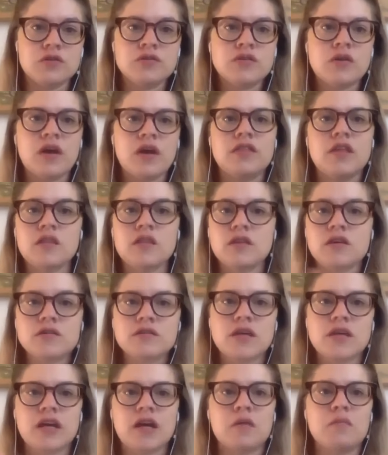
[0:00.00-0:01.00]
So I think
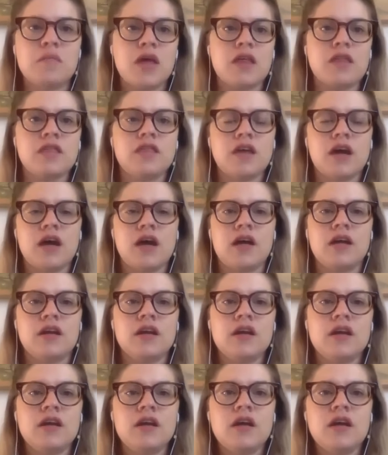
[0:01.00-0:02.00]
there's like a myth that
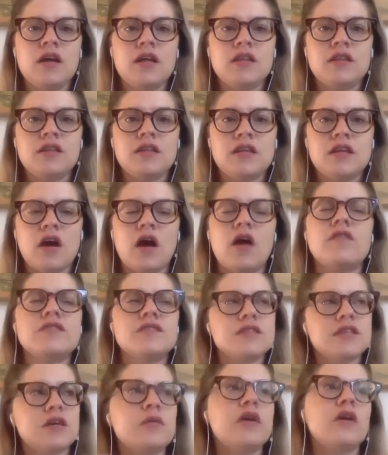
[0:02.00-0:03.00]

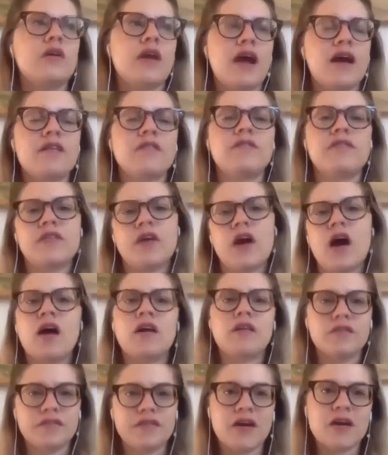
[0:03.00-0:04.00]
obviously we don't have
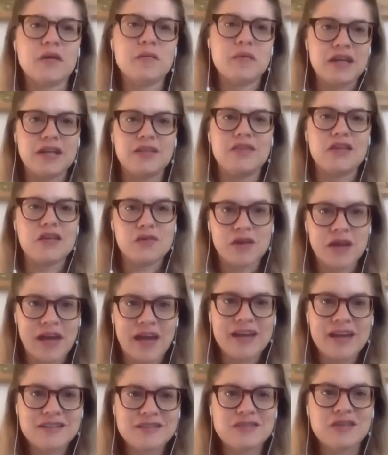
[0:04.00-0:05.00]
cotton farming in the
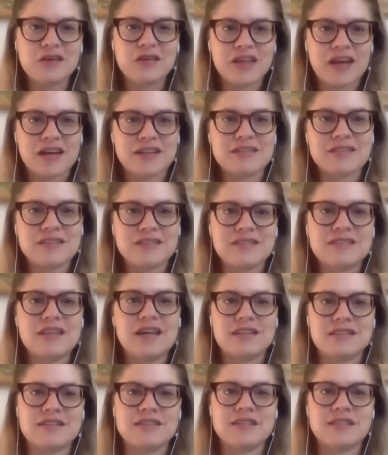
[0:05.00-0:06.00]
UK, so that's
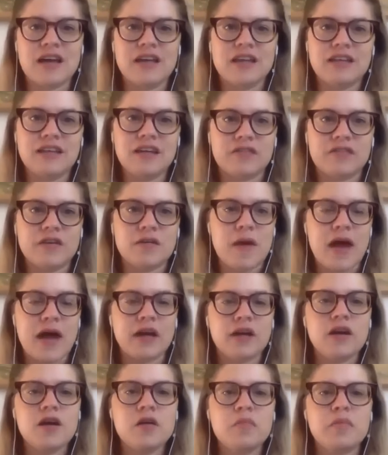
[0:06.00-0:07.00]
a slightly different
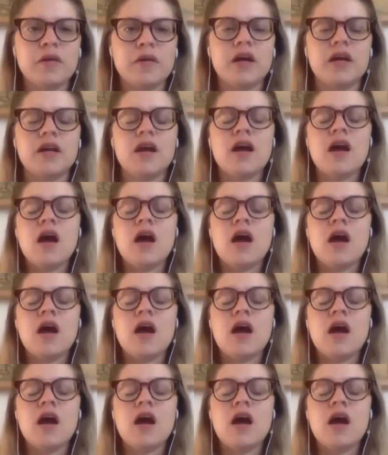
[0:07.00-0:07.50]
matter. But